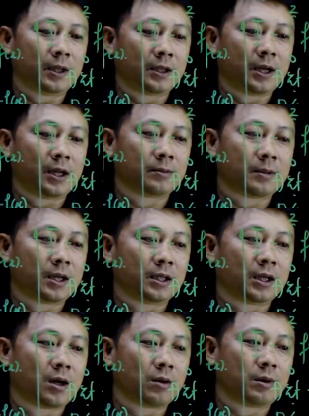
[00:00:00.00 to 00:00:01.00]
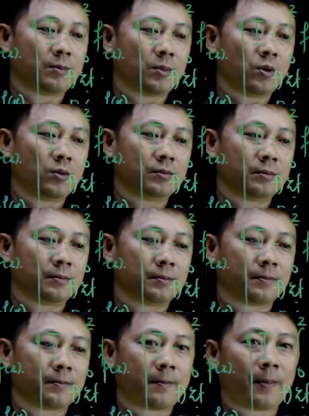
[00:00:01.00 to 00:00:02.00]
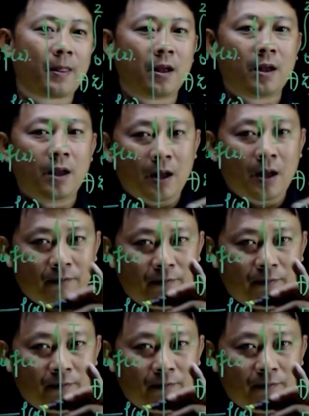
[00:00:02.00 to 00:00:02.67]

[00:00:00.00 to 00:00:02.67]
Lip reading: teach you the outdated formulas and